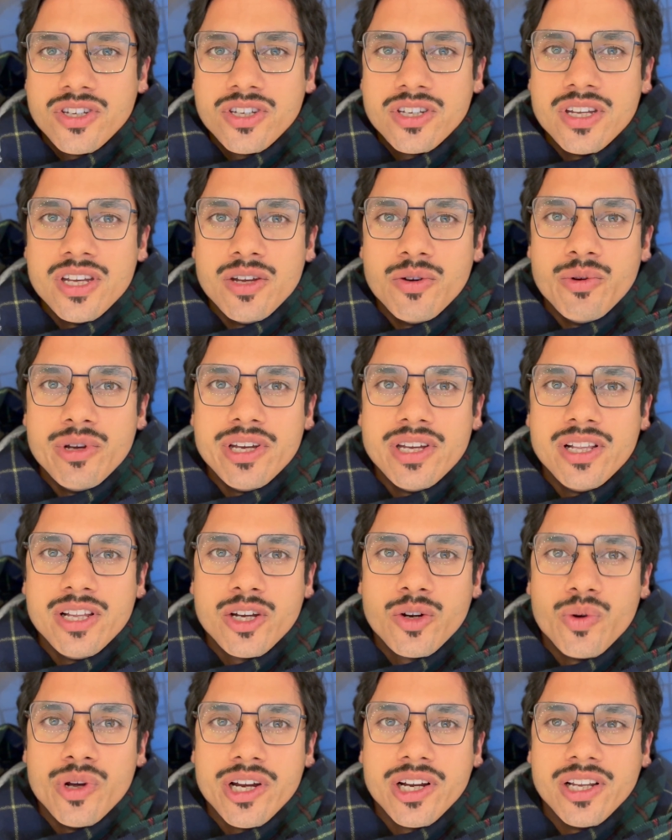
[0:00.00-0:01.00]
see really
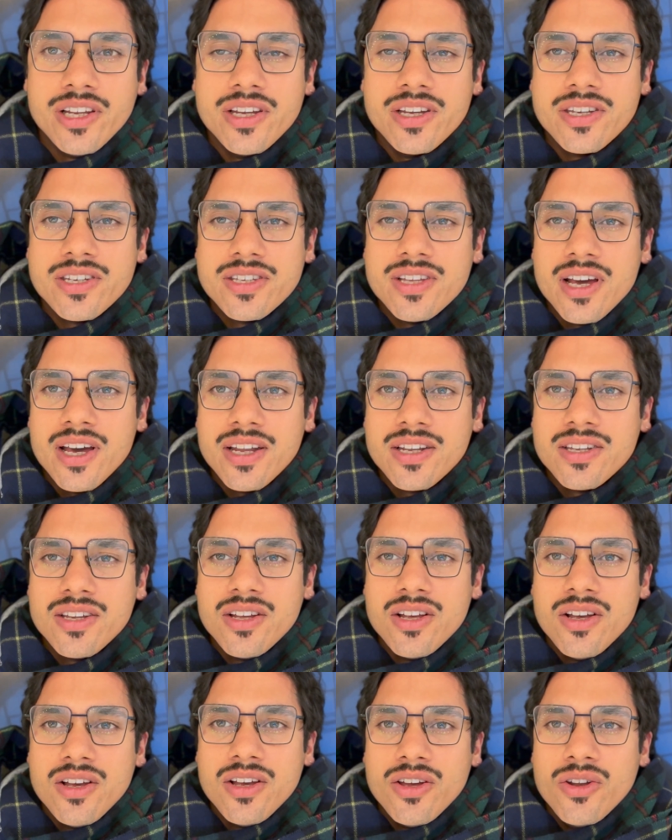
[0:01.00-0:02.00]
quickly is that
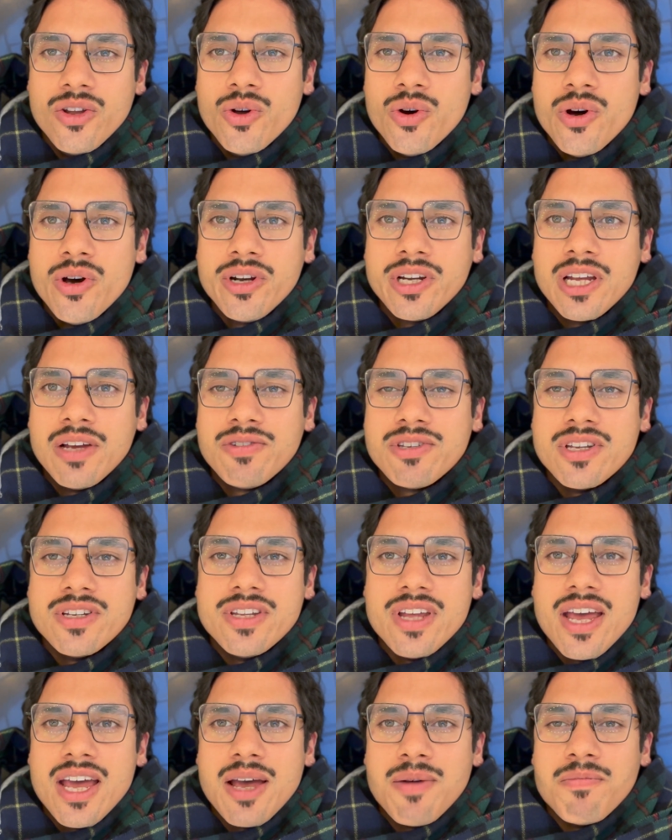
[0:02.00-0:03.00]
no one gives a
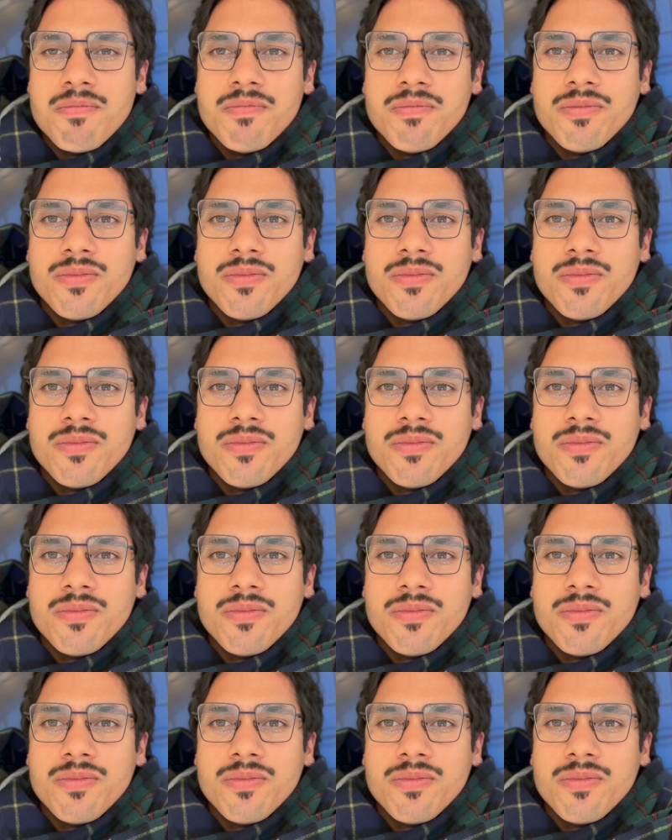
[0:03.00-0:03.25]
damn.